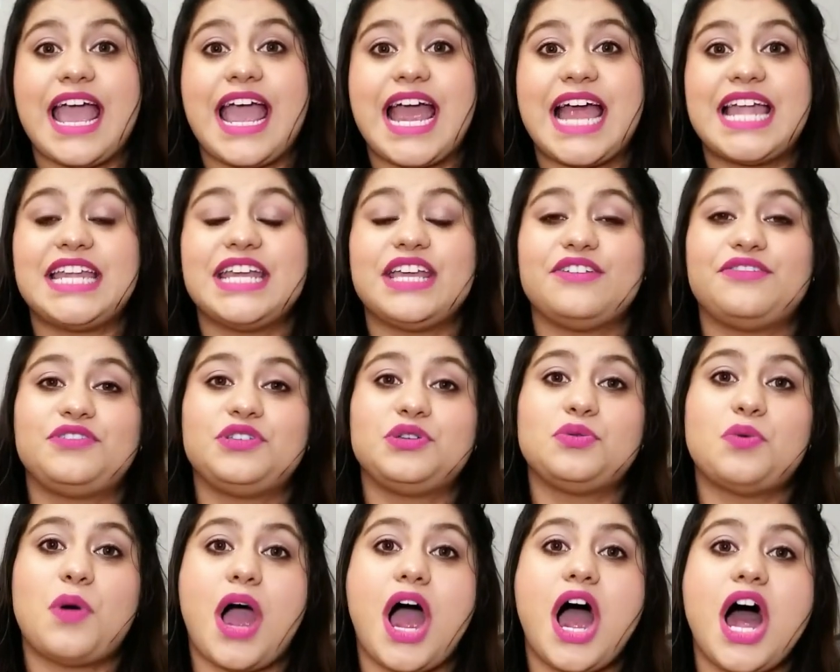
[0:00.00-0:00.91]
and if
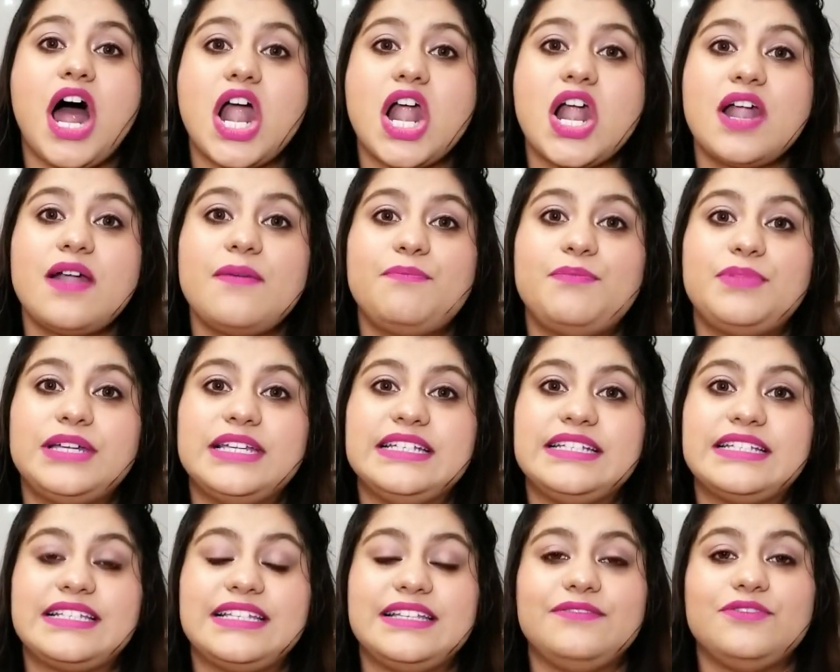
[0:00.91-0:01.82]
you are,
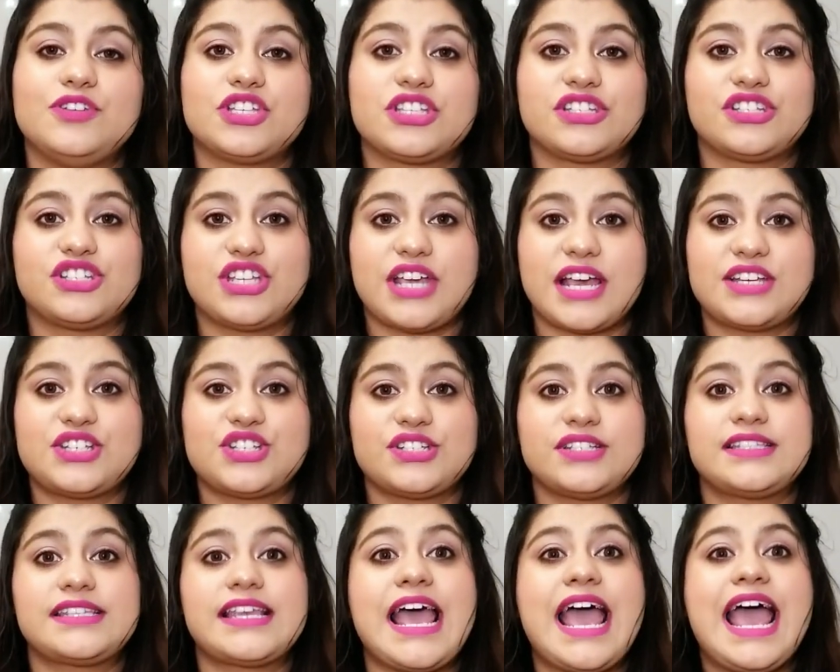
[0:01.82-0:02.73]
please leave your suggestions